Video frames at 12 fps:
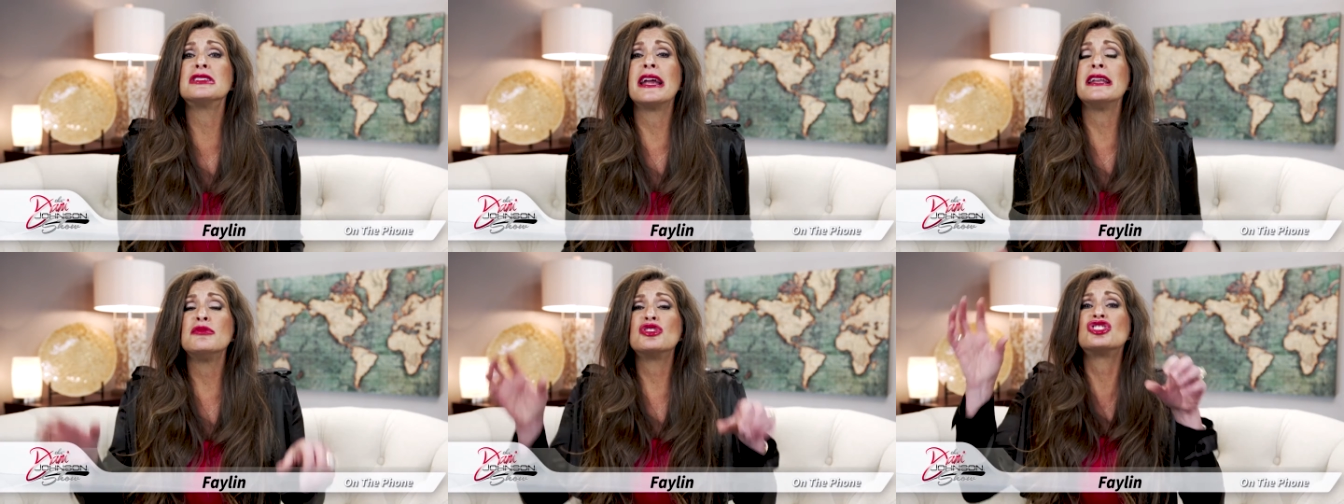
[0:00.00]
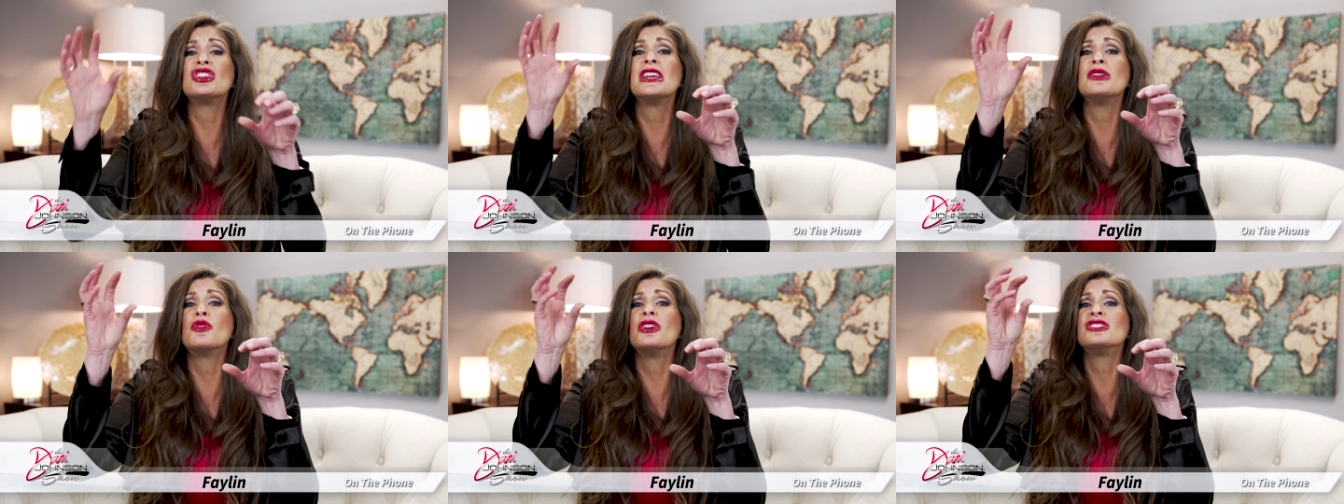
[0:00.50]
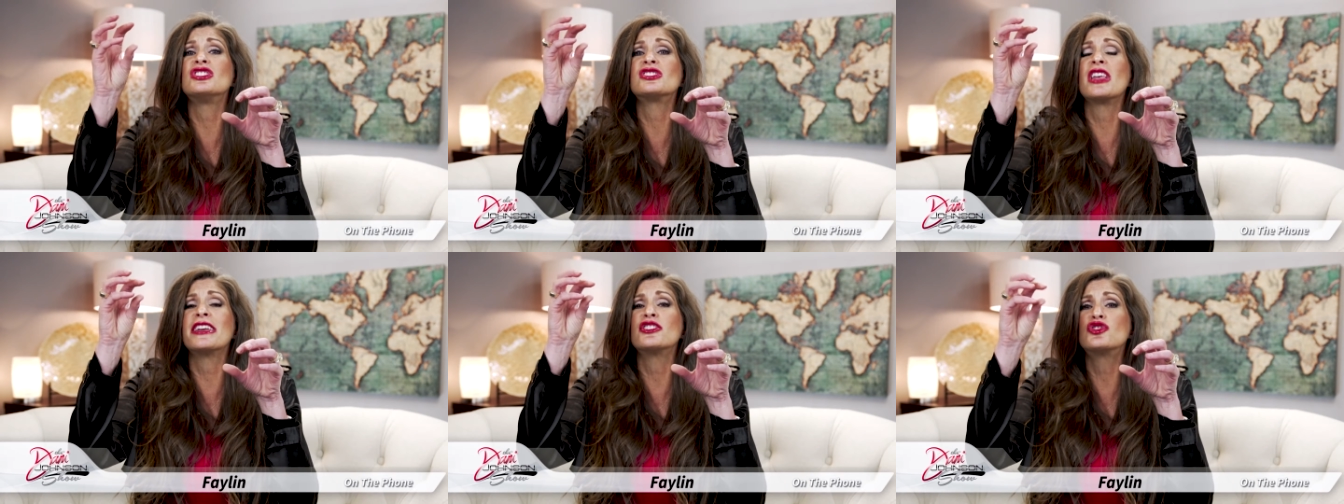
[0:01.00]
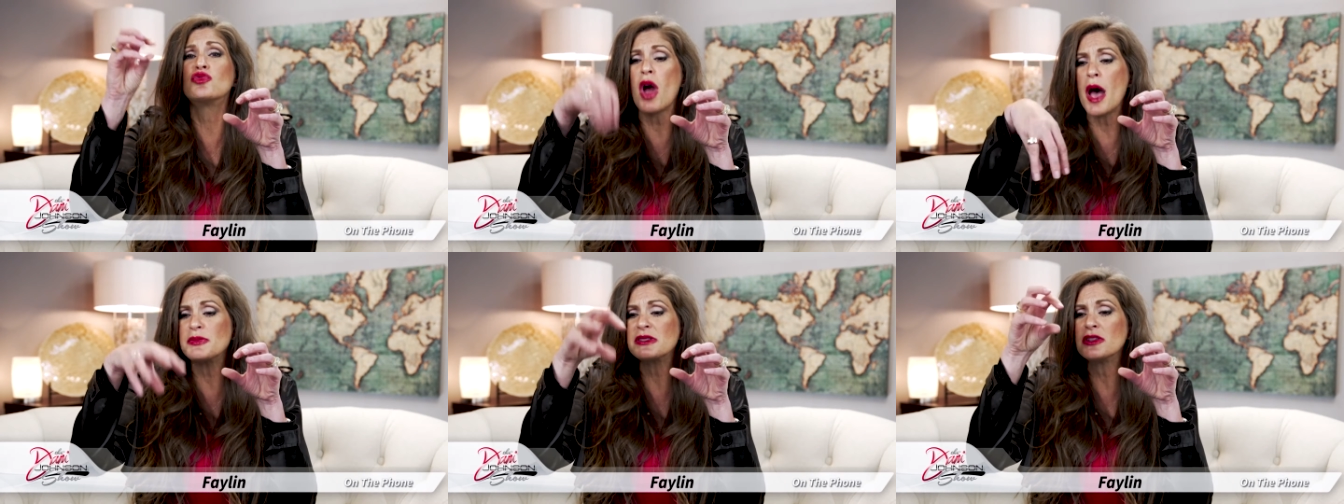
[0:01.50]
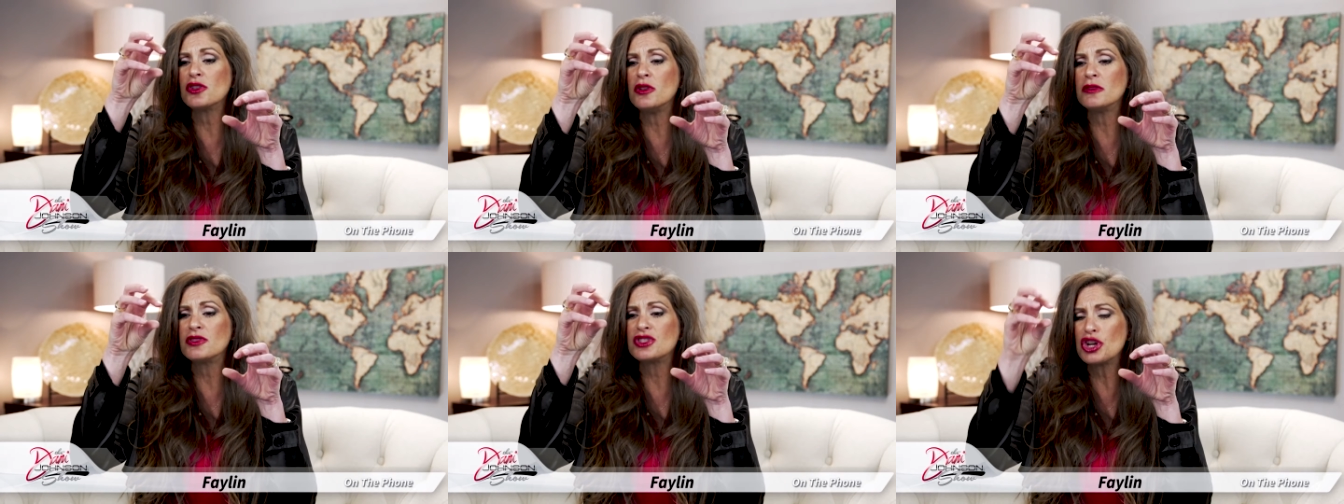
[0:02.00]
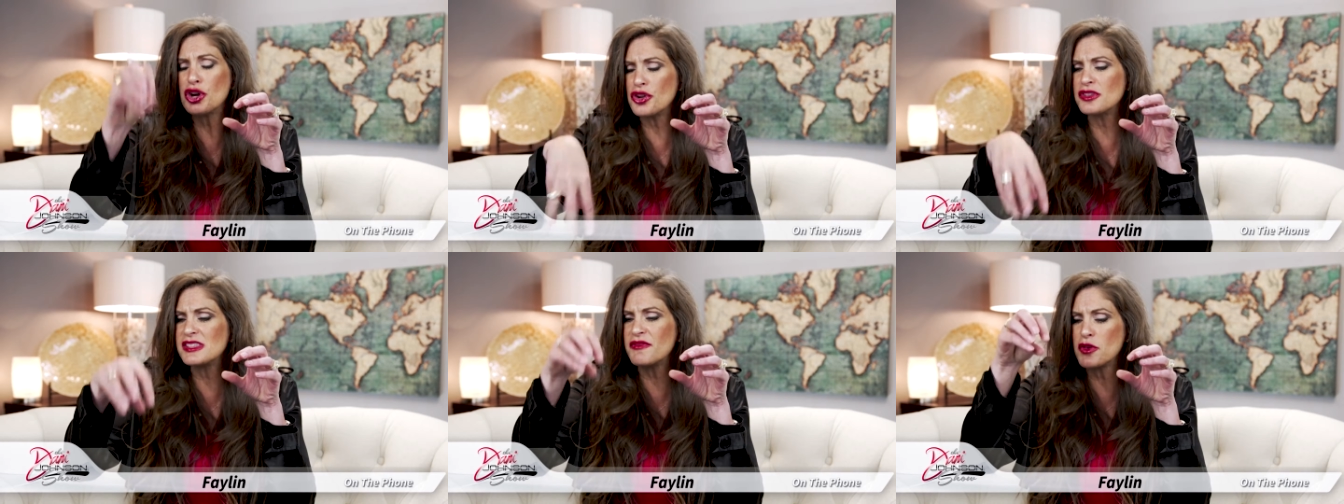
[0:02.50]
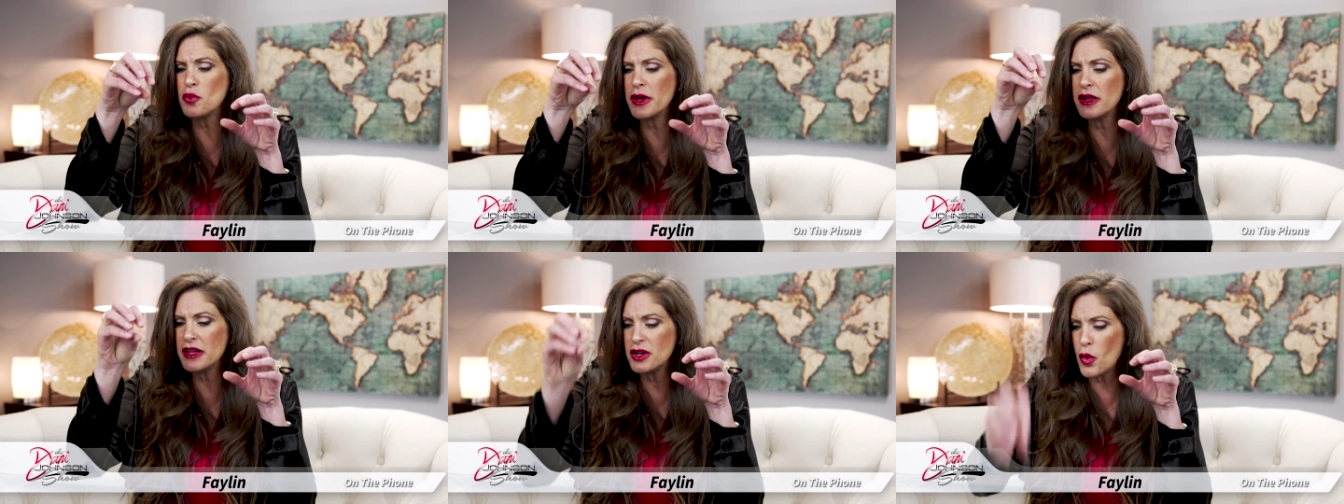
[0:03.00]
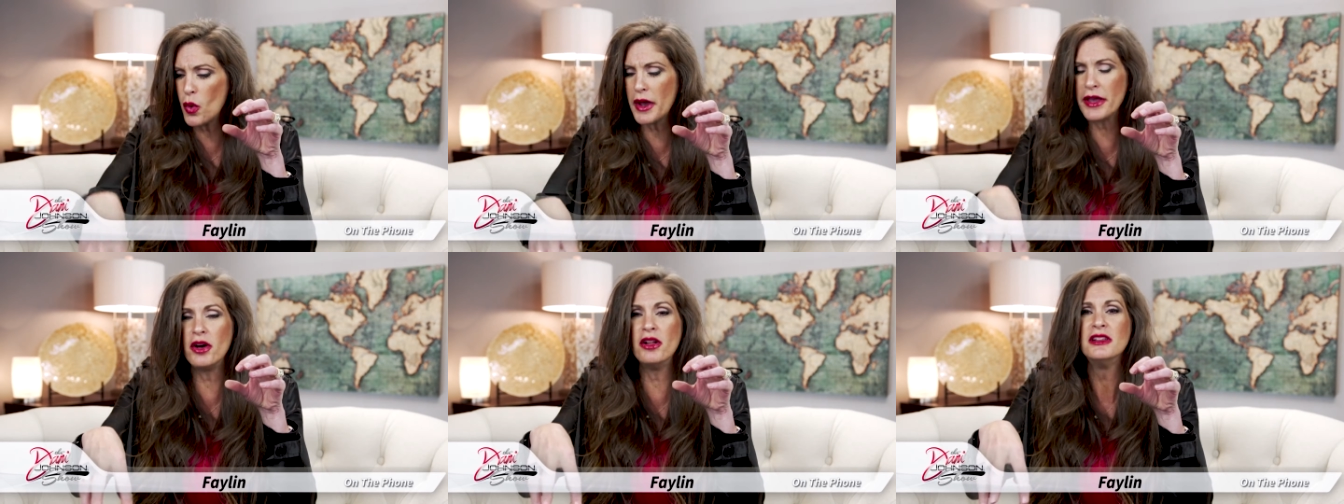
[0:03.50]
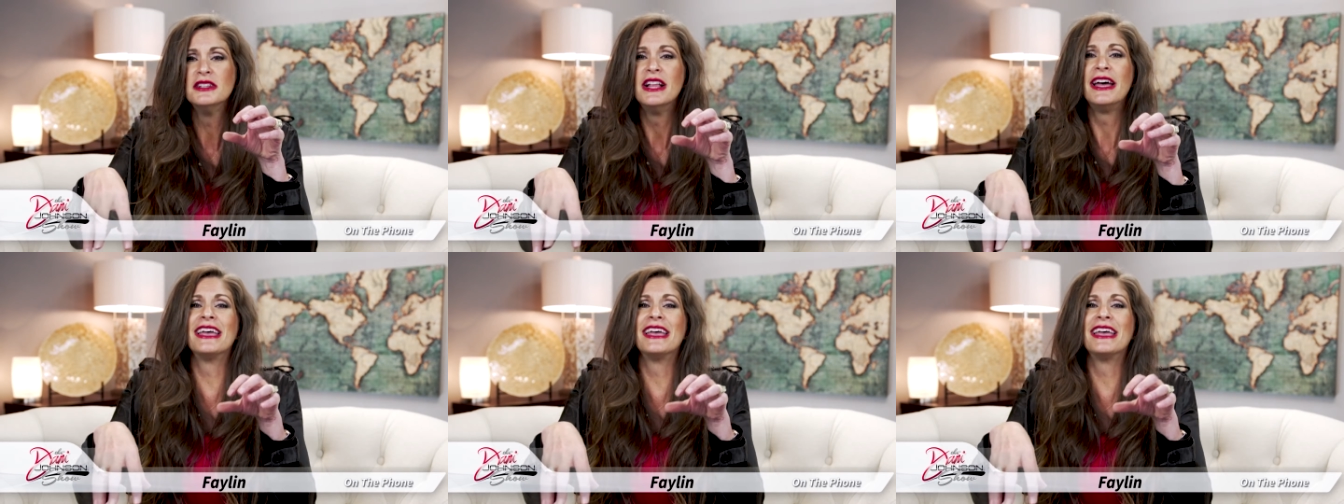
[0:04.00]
tiny machine where it just like drops little turds, if you will, in oil,